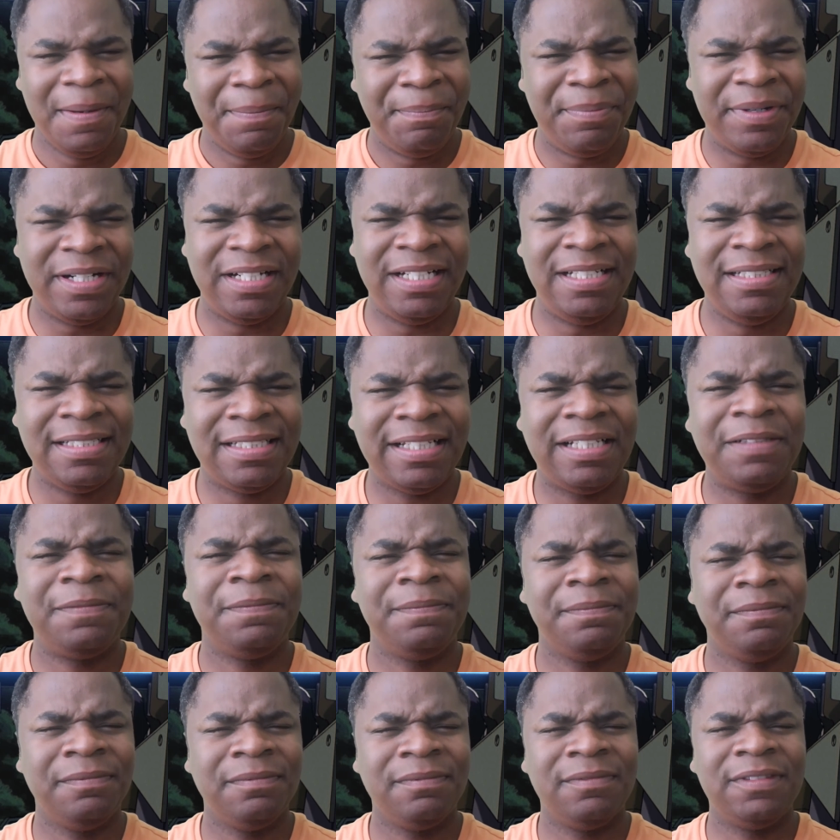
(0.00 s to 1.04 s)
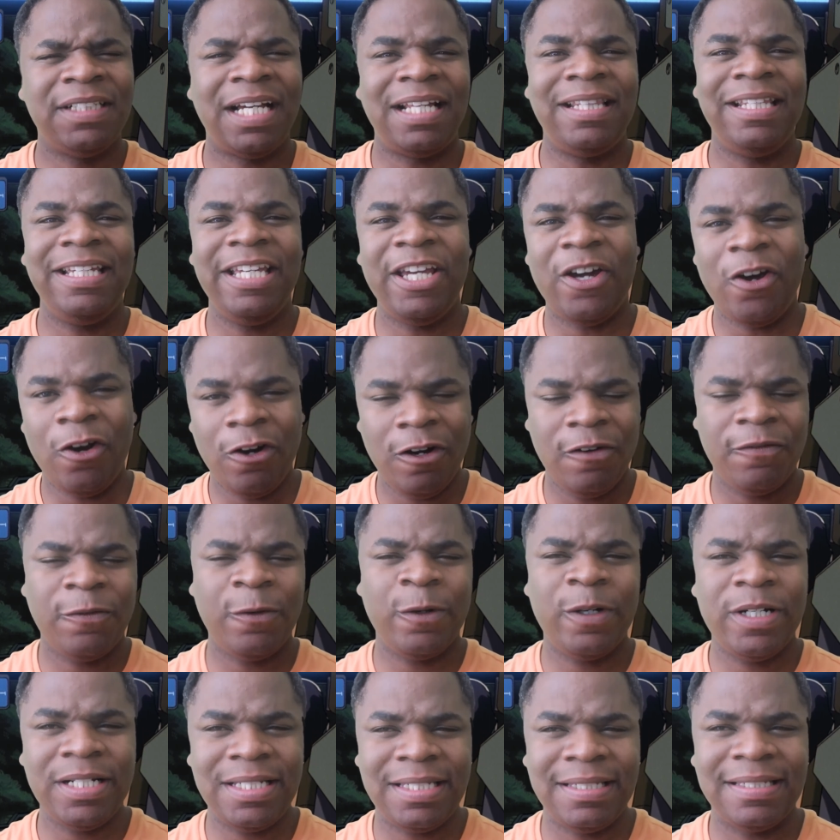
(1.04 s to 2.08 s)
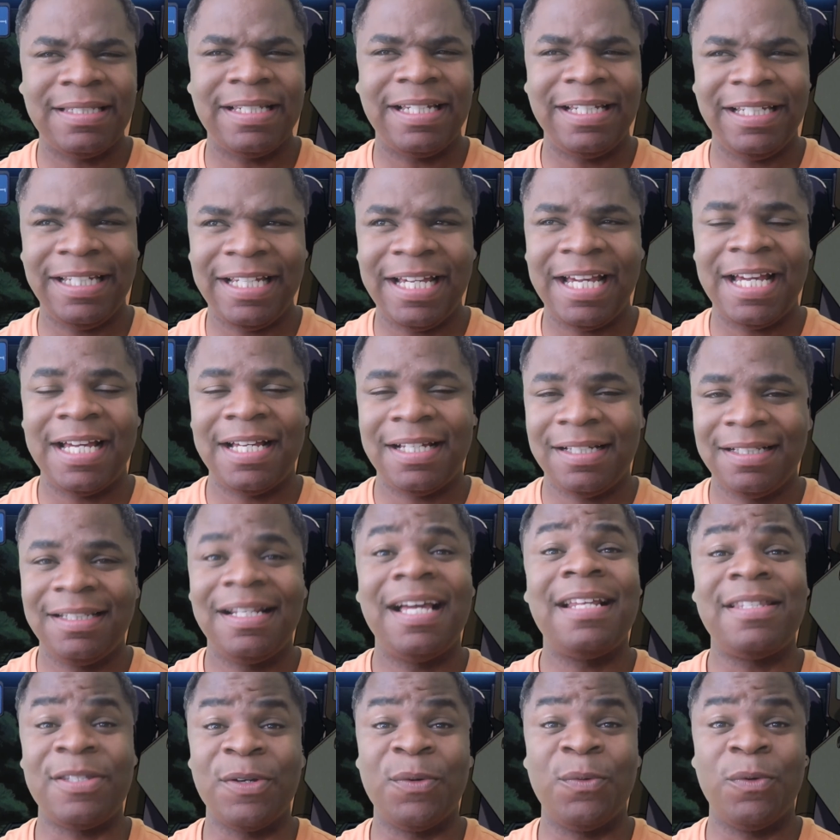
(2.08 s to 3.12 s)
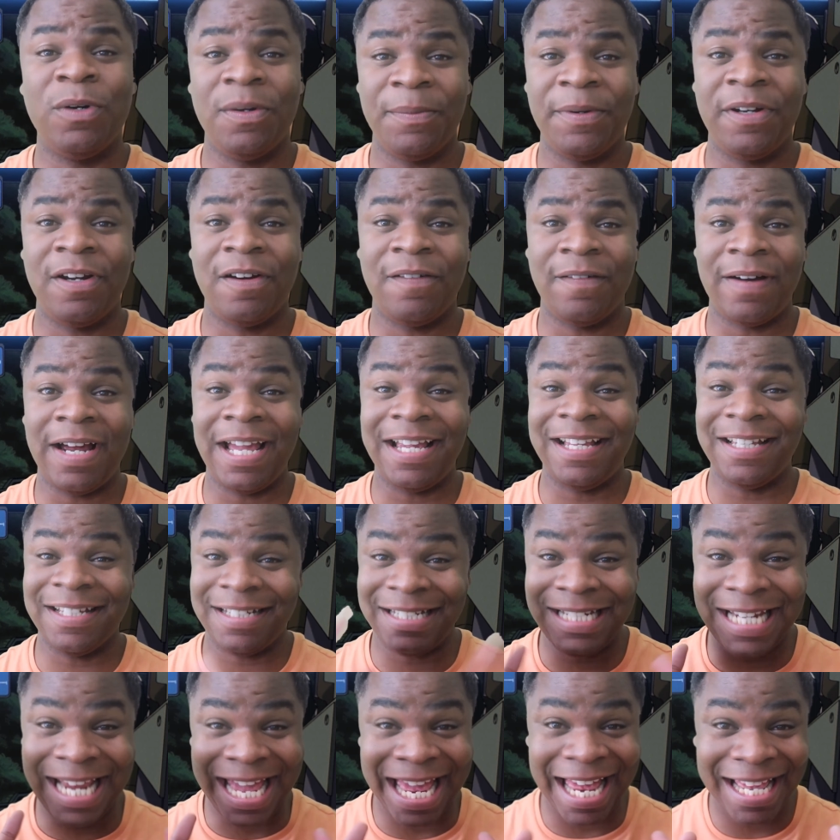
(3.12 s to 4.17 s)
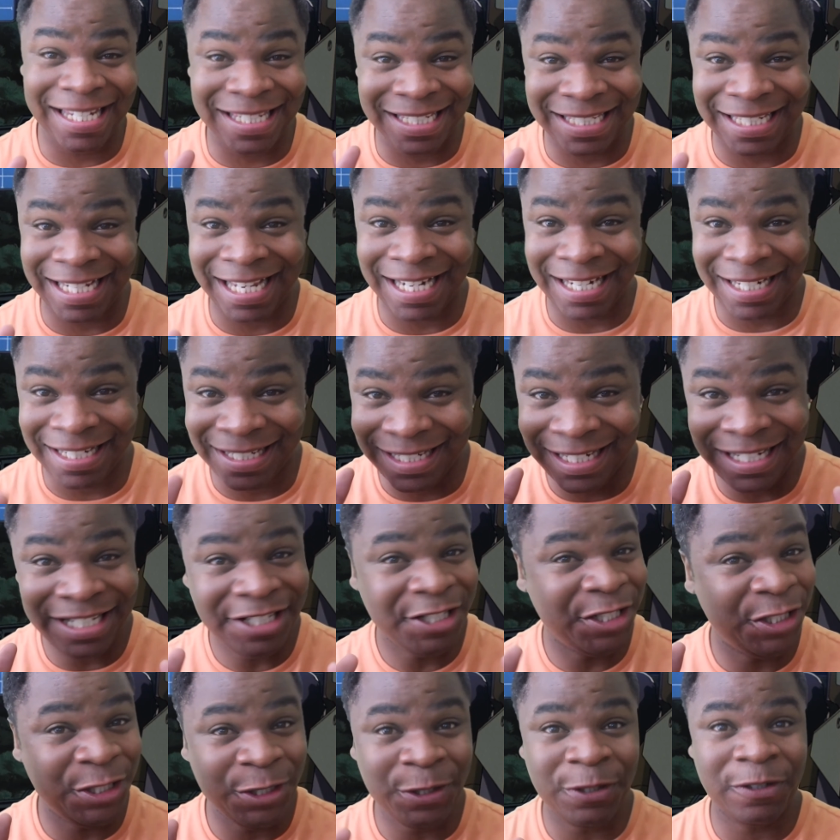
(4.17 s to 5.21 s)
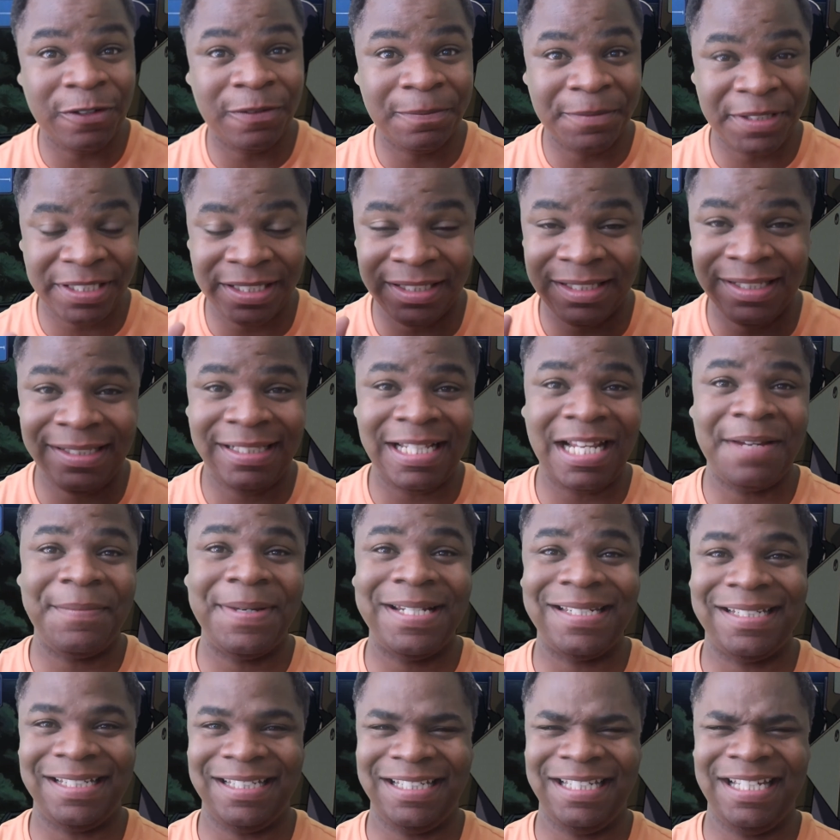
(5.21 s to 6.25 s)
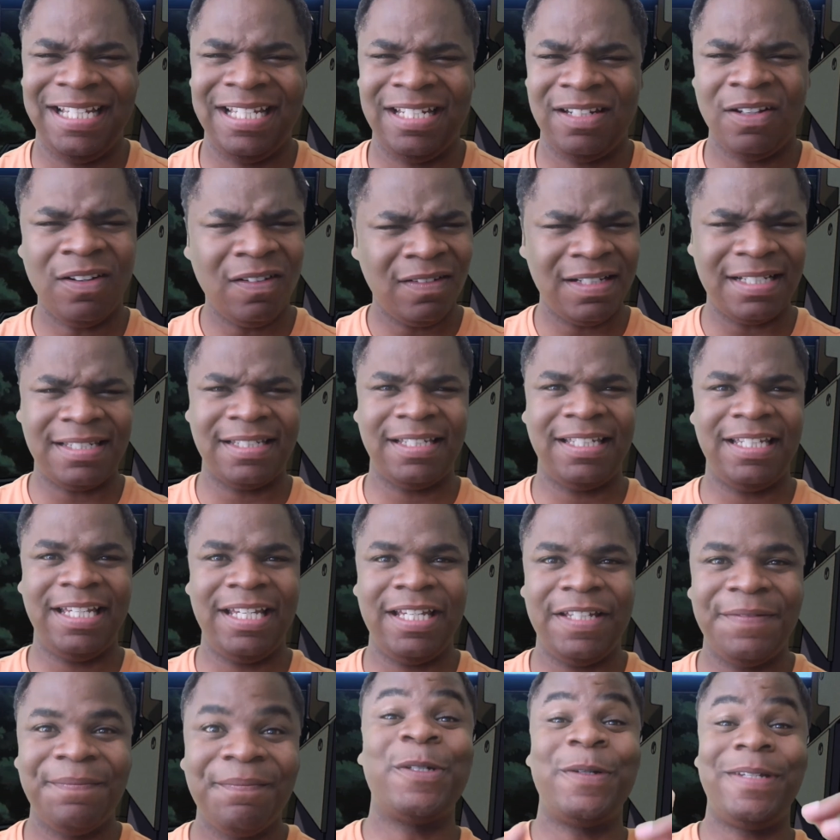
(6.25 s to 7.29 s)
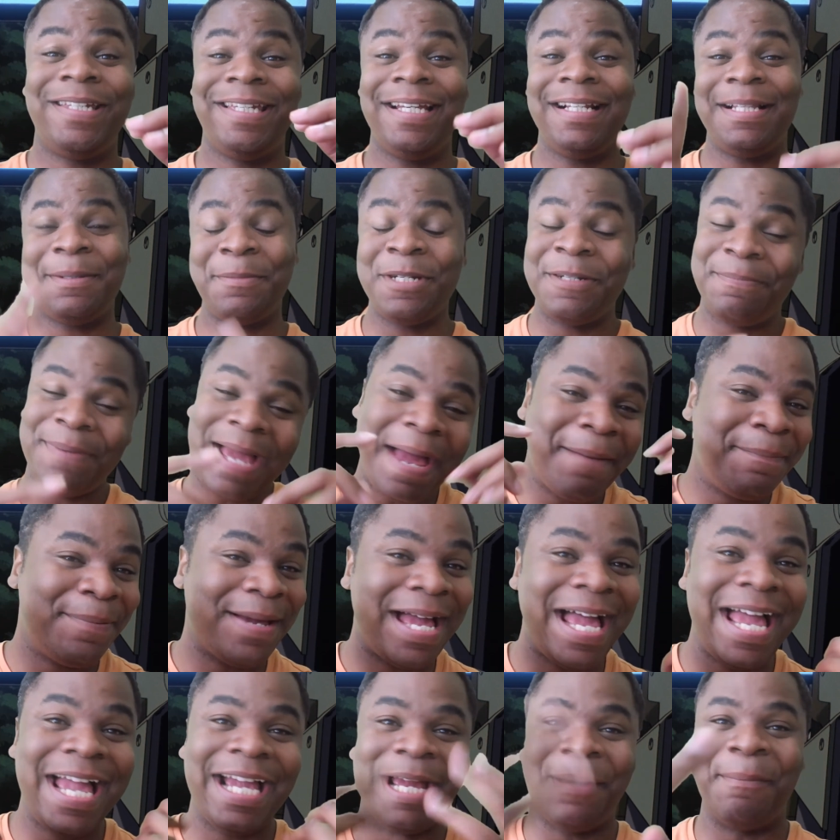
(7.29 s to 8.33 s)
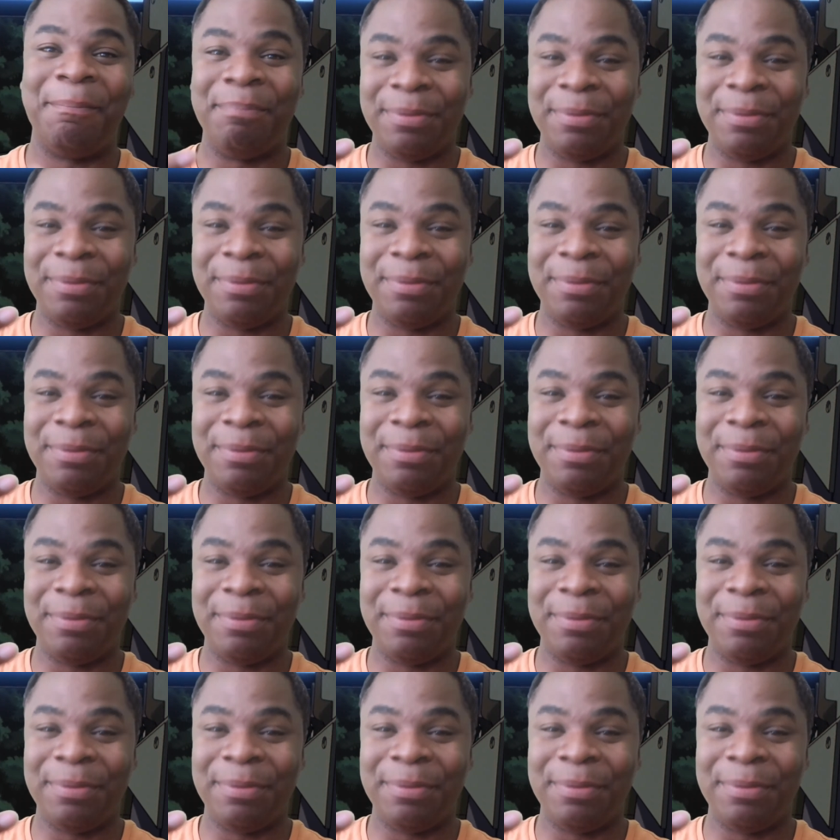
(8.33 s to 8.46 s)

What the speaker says: But he's like, I think he heard her voice and was like, yeah, that's a woman, all right. Because she hesitated. She didn't shoot him. She looked at him as a kid. Oh, that's a kid. So he kicked up his backpack and